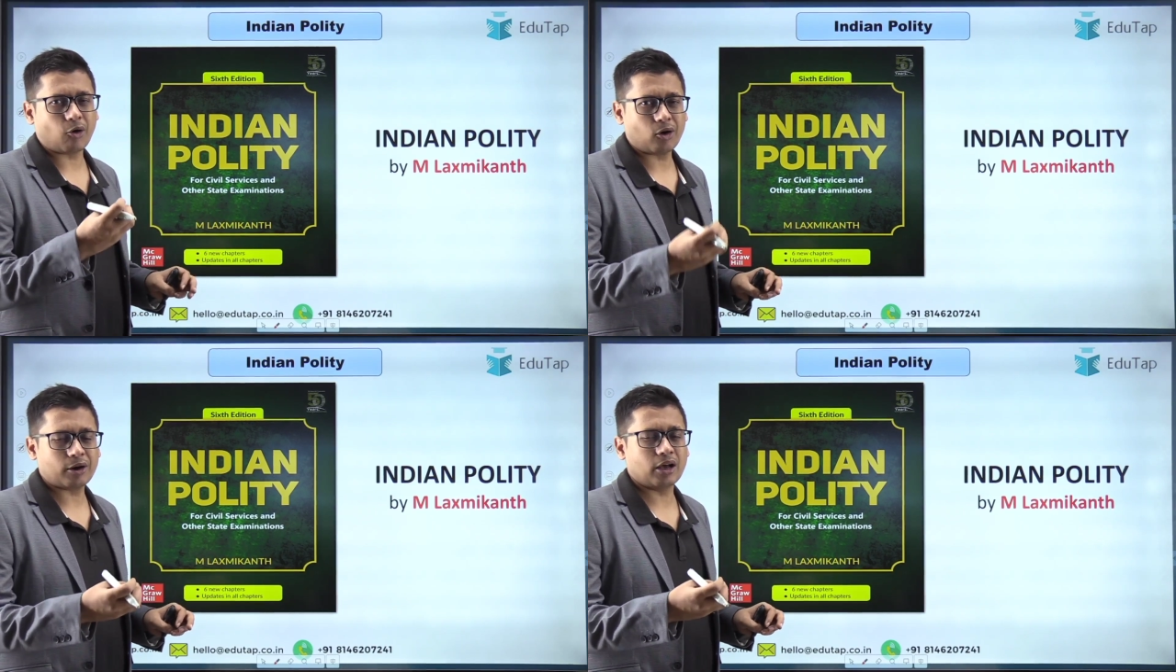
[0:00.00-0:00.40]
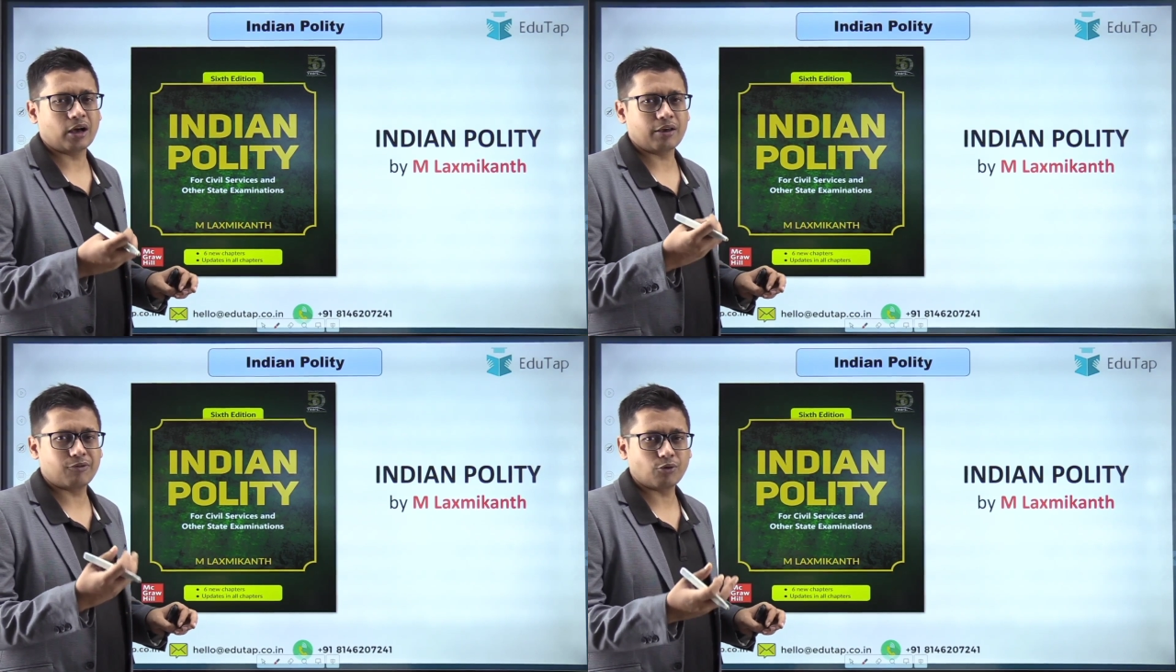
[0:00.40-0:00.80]
or
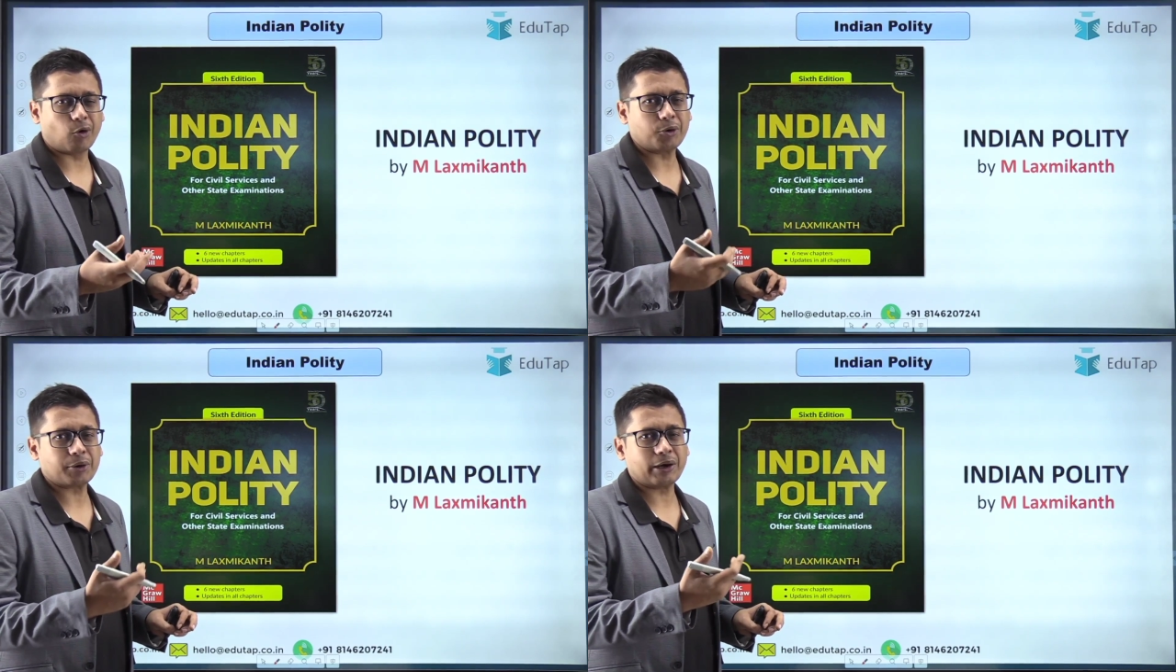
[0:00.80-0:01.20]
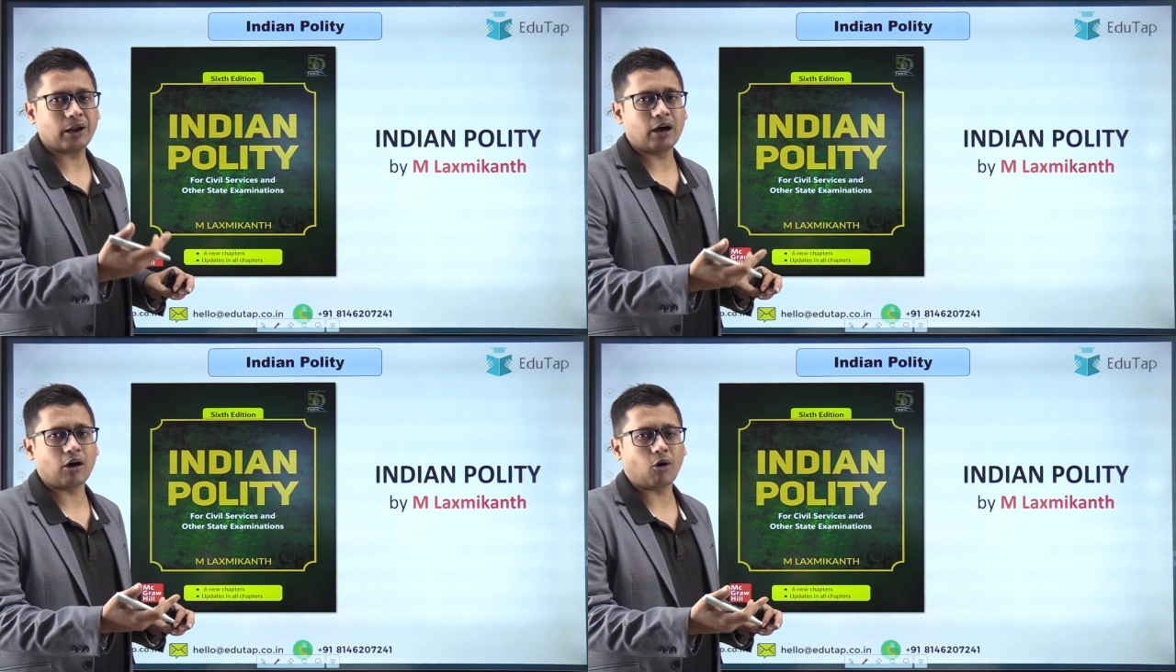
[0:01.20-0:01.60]
if you want, you can
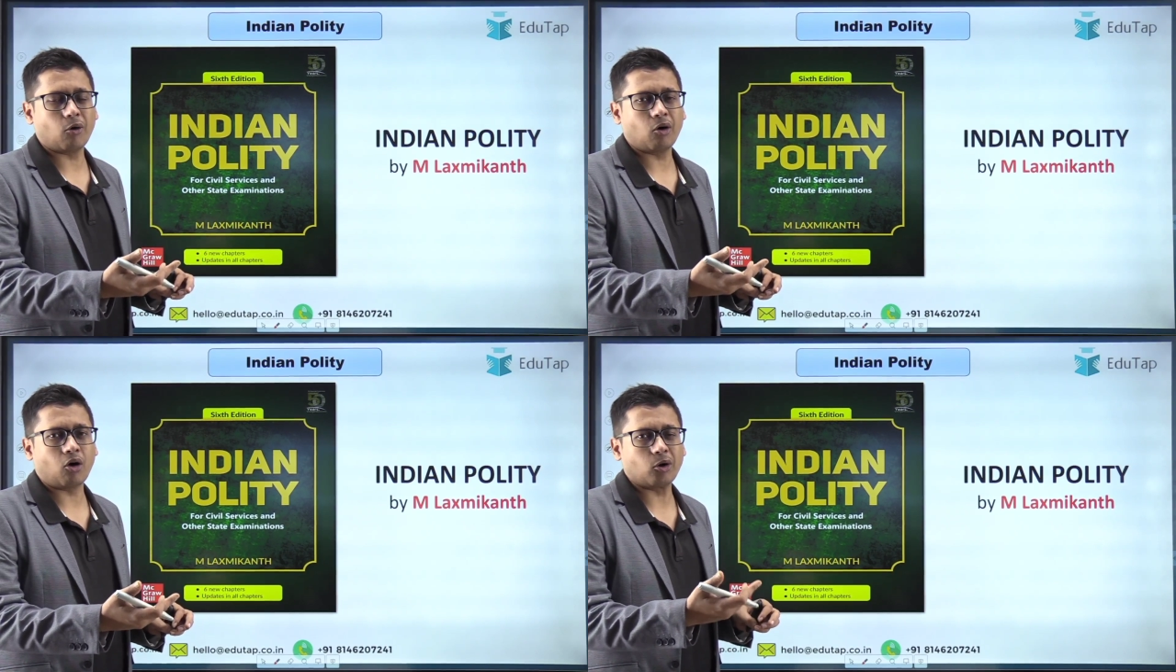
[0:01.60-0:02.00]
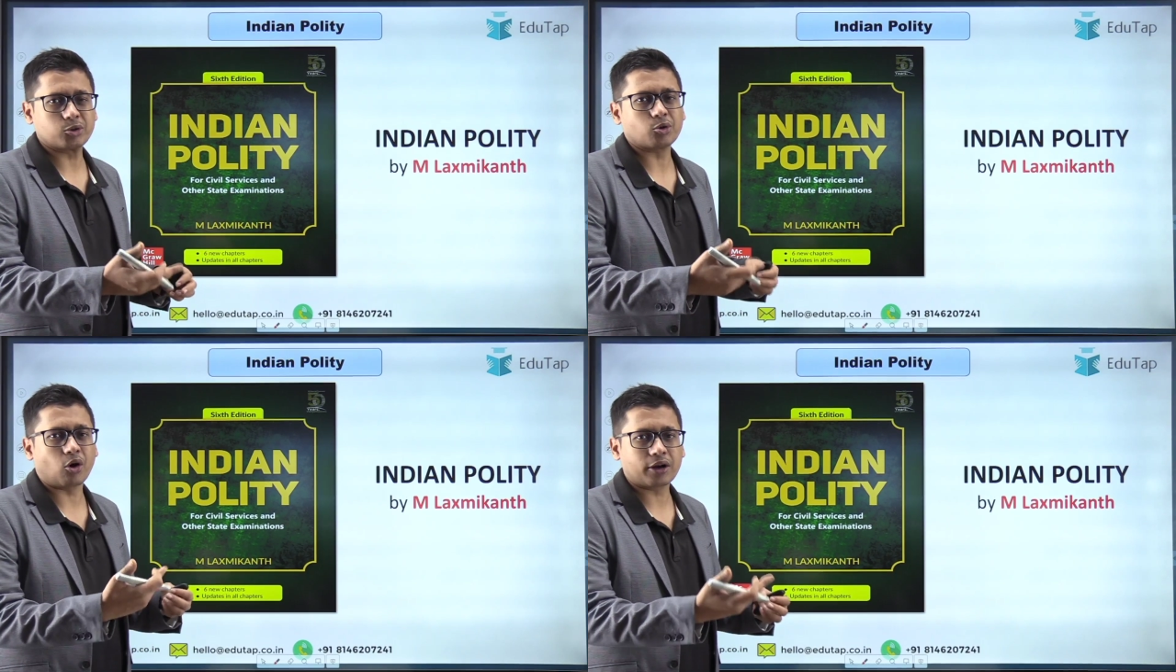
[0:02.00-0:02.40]

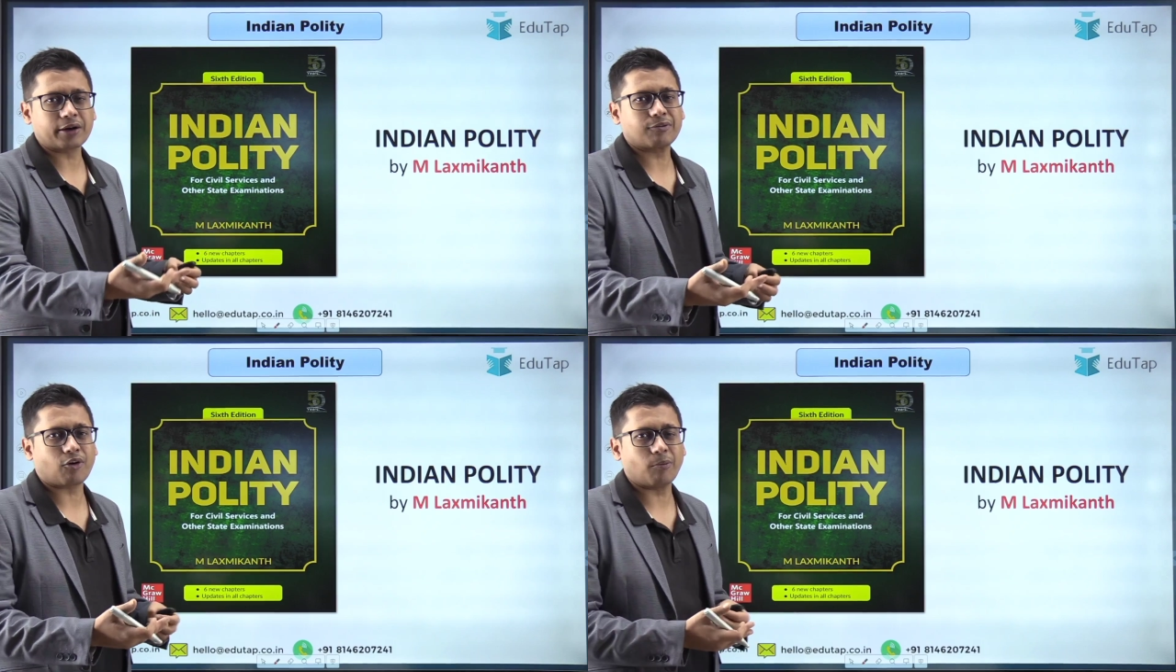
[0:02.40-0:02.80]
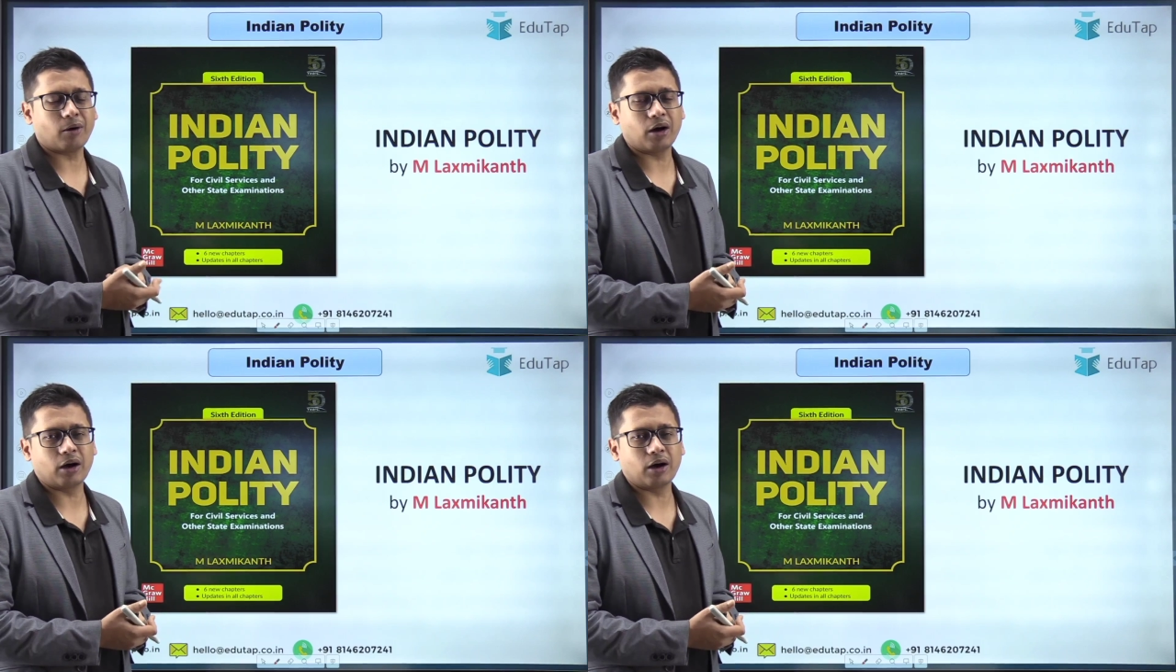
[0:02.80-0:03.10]
also order it from